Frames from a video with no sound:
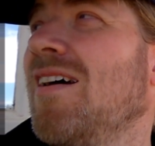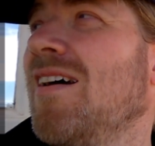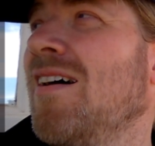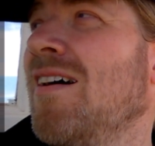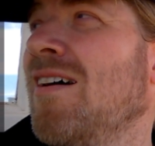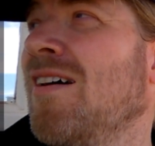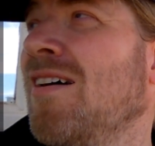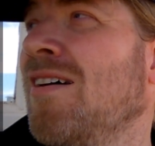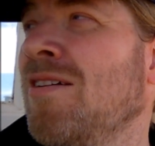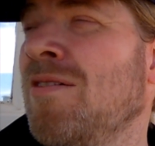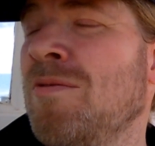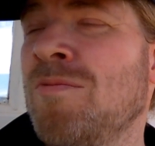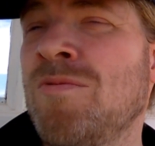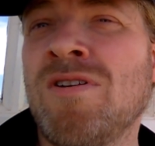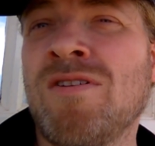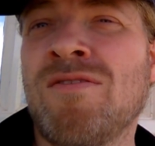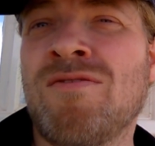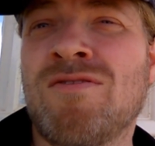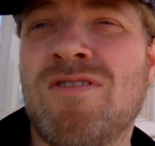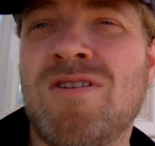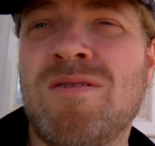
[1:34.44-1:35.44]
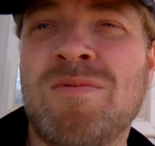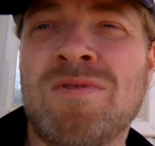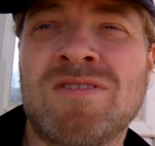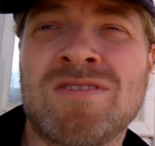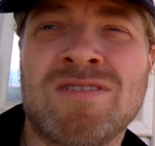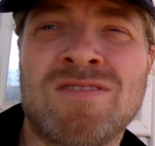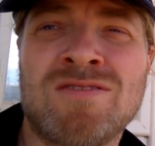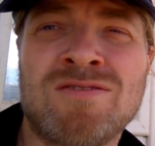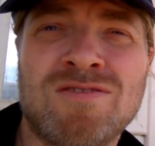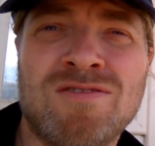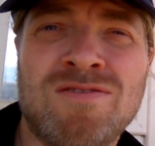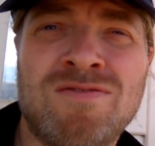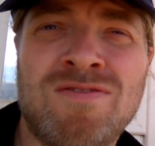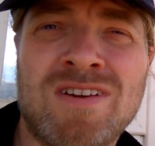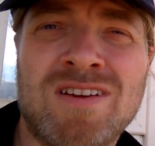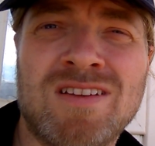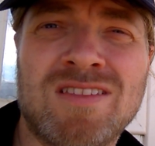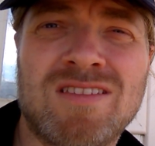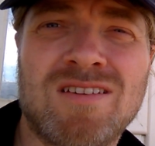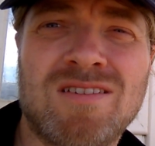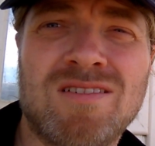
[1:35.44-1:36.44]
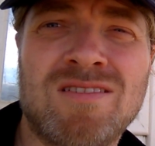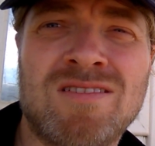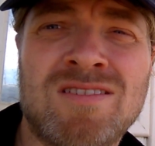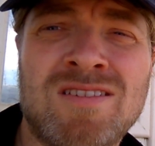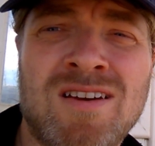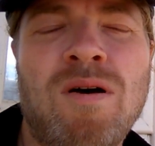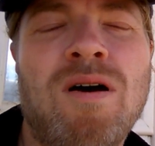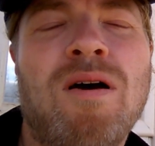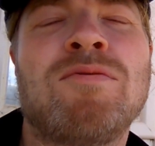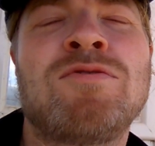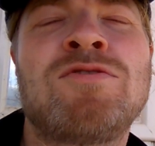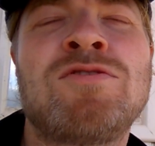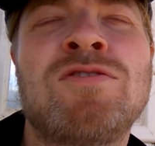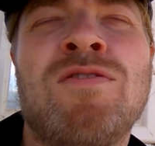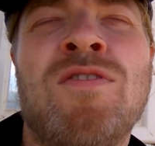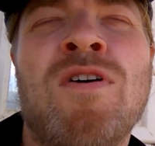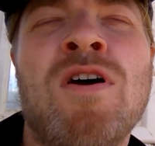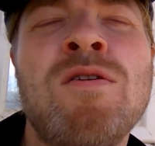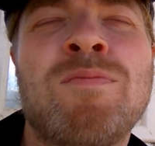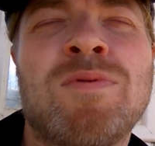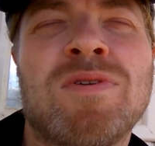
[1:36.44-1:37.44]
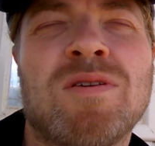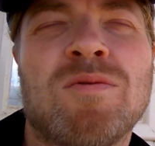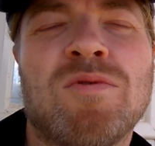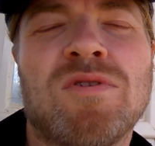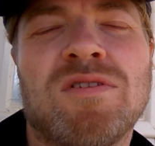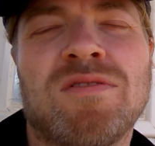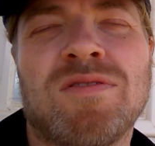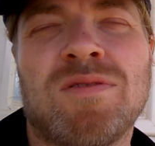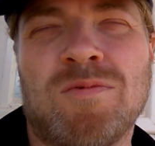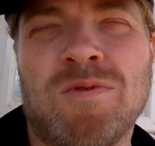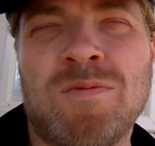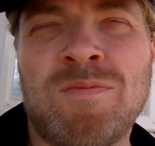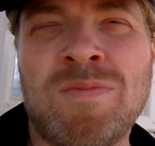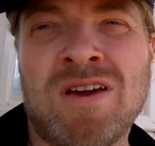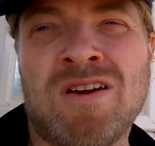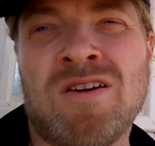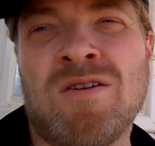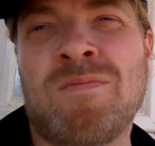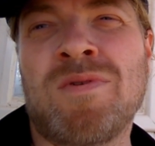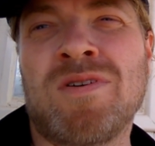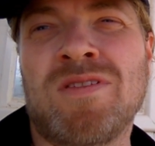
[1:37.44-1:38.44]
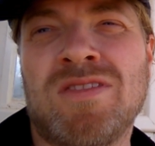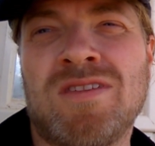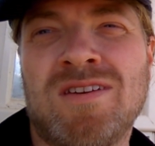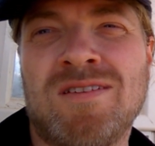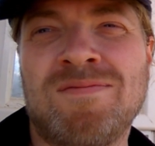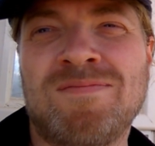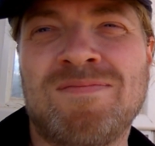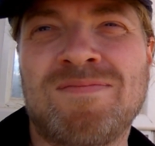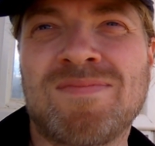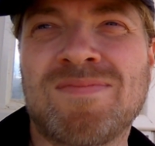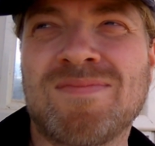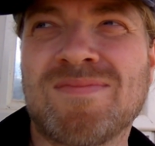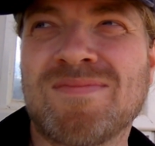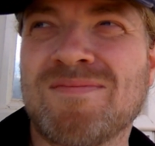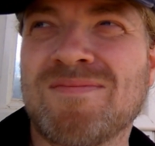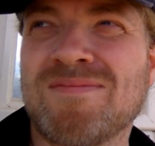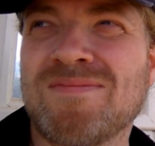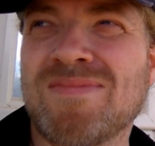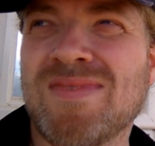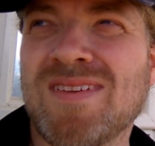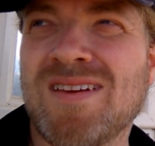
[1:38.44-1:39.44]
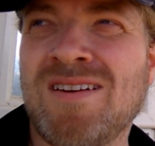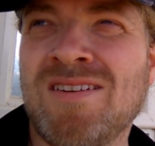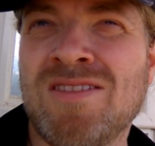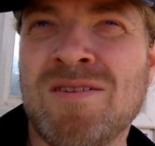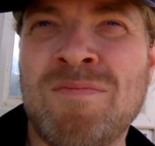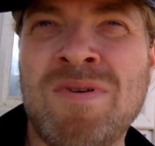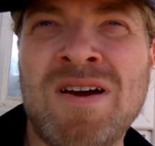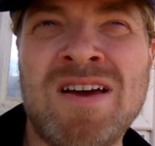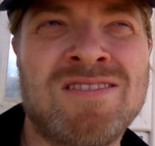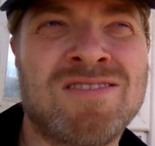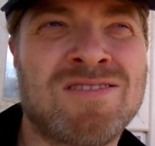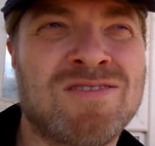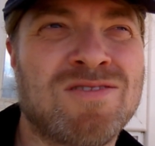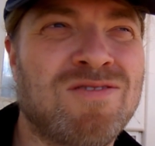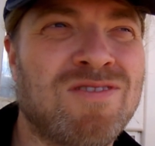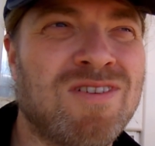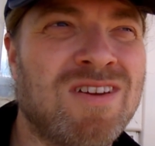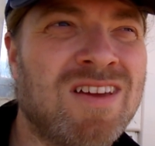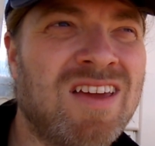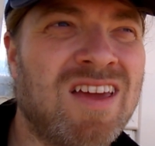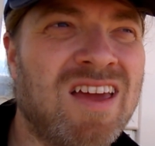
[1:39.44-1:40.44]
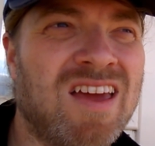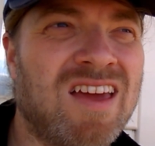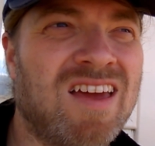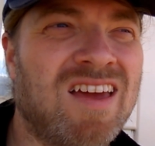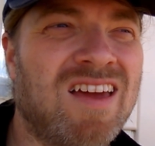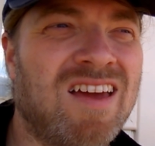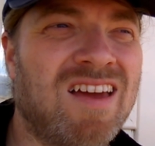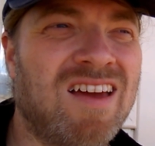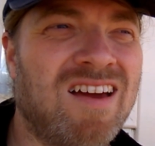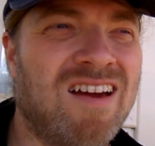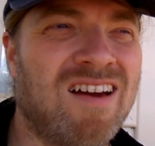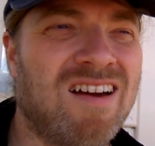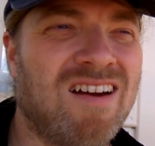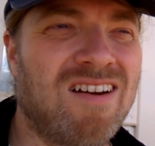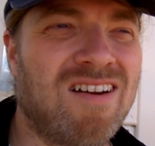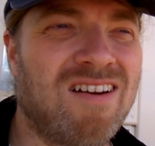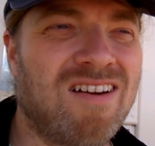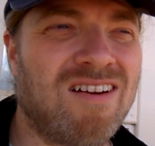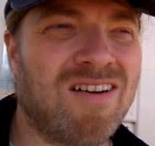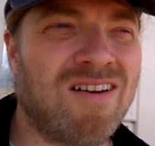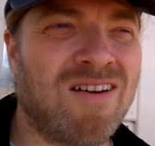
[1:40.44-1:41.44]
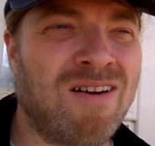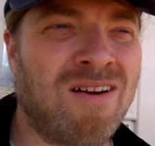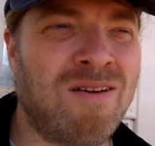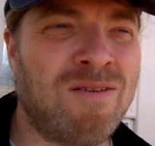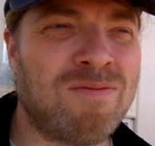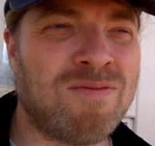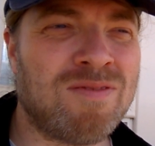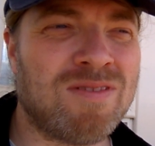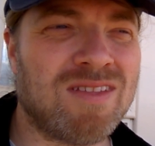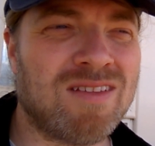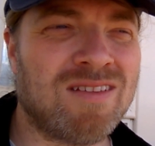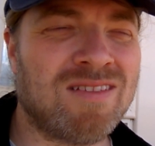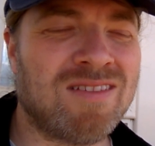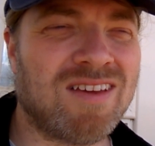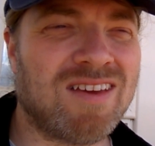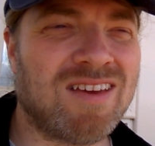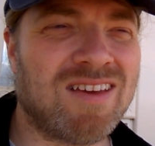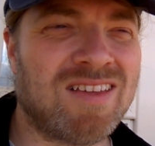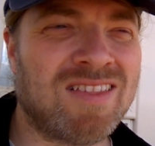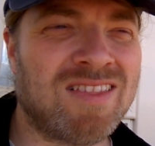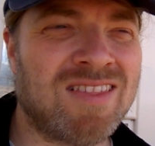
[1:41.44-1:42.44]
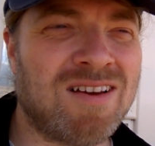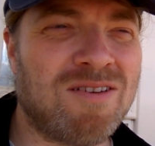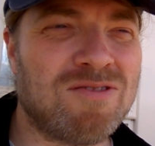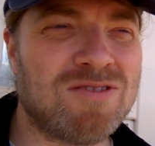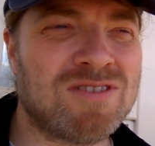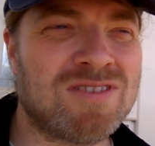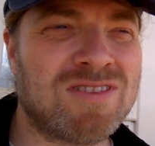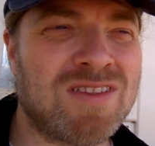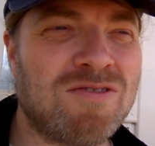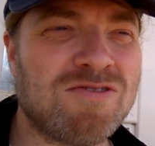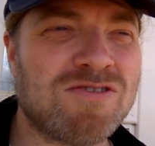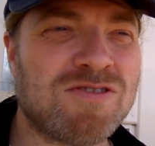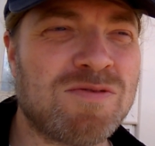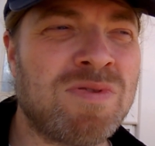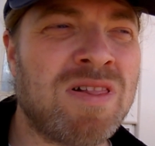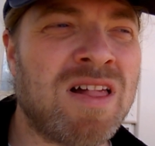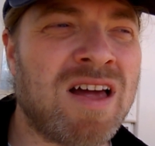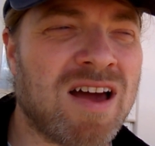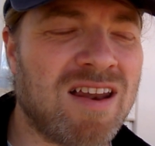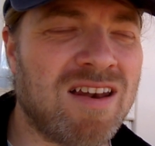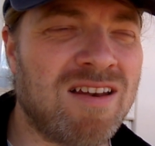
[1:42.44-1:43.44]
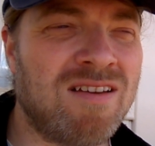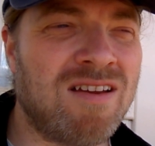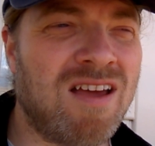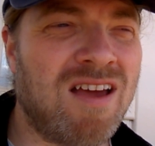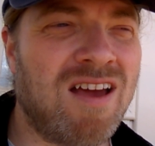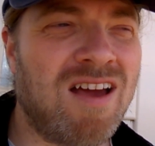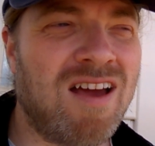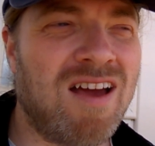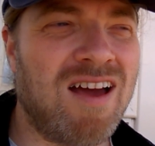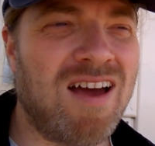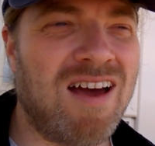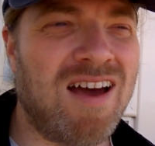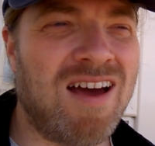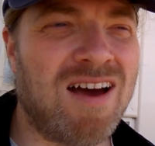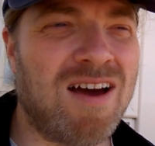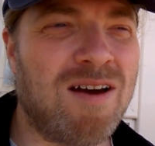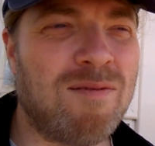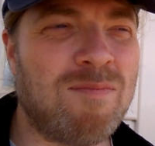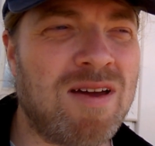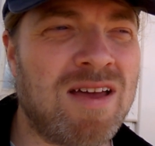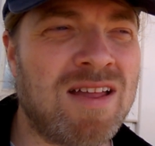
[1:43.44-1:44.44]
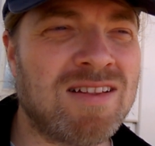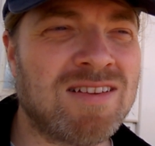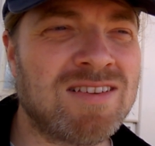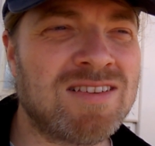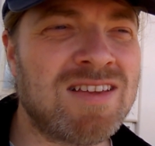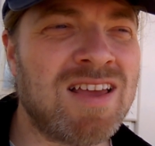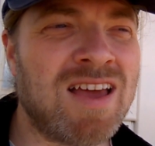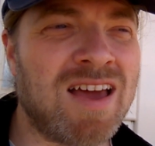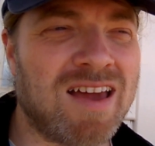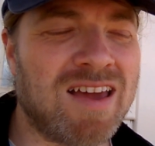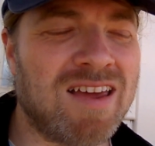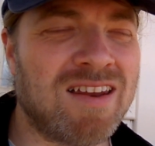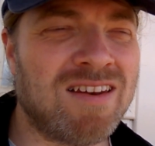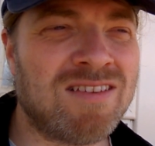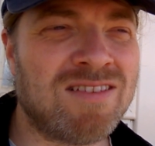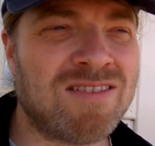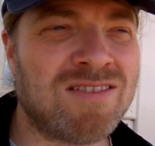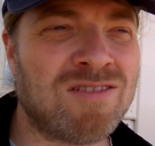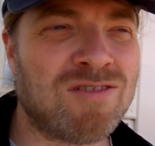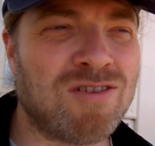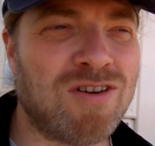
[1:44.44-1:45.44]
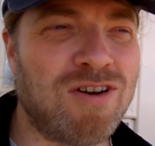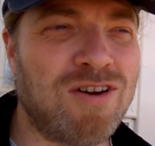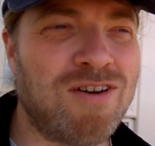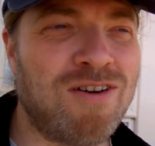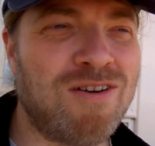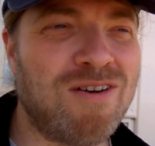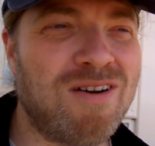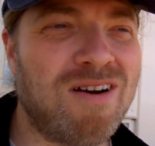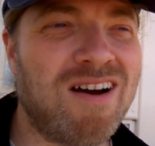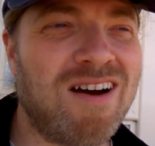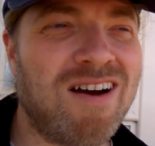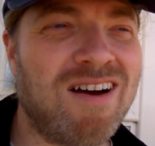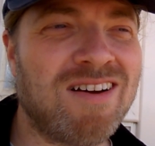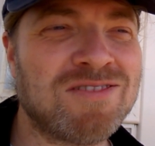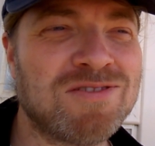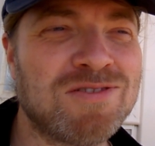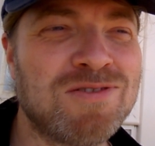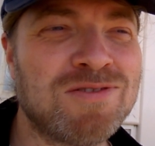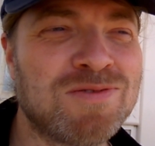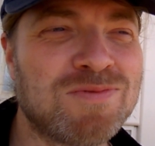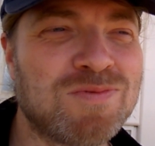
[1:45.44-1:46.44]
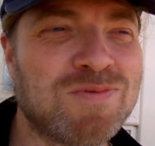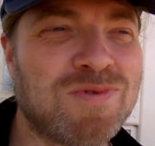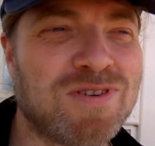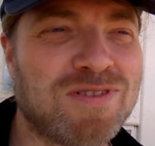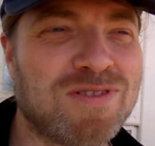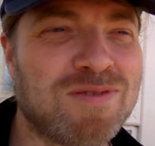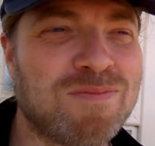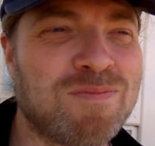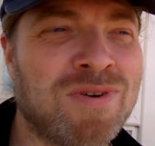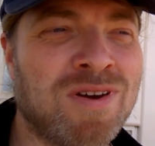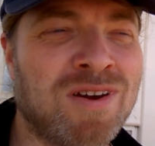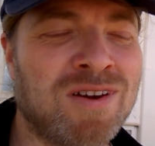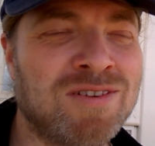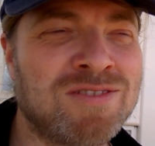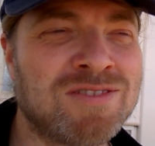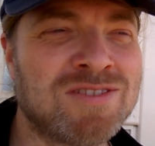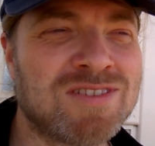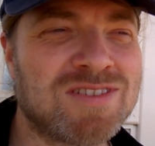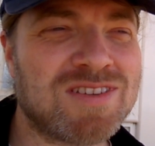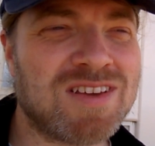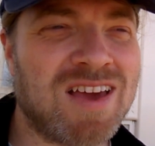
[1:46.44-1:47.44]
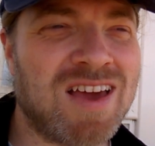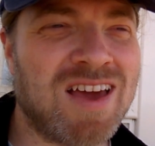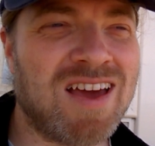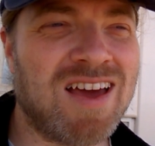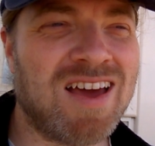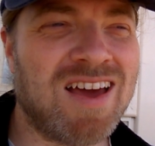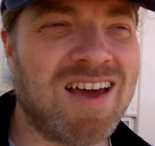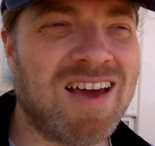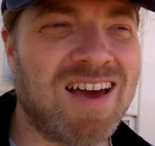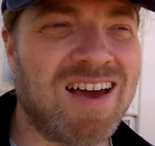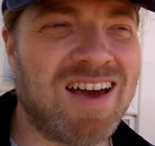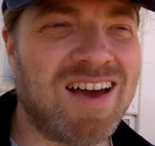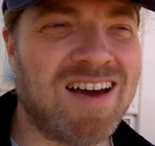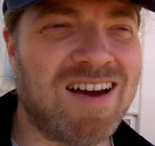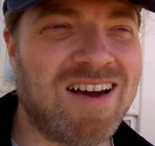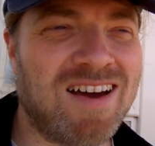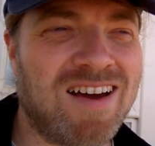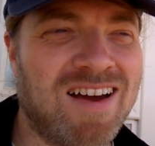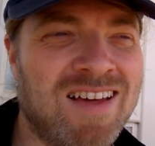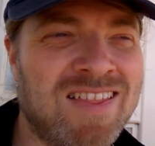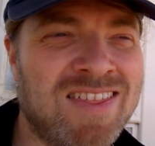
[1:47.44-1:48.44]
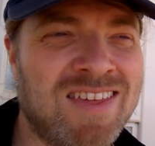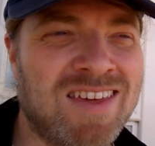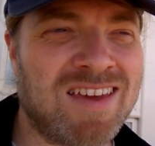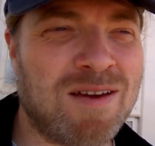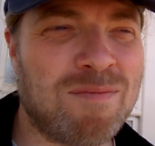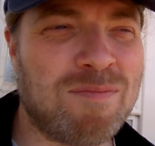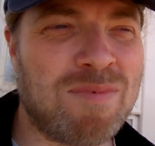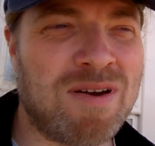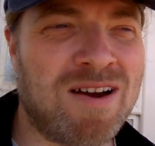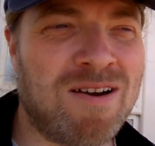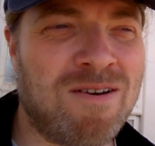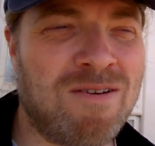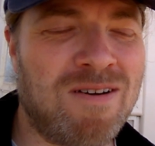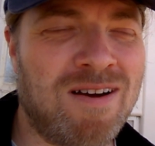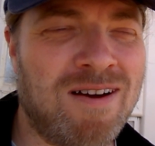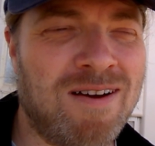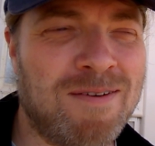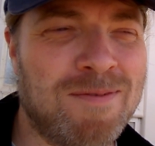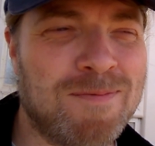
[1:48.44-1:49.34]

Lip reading: who work for it, because I sort of figured that I was hoping that one of them would pick up on the Paz story. I hope that was the plan. Instead, I saw one of them post a thing about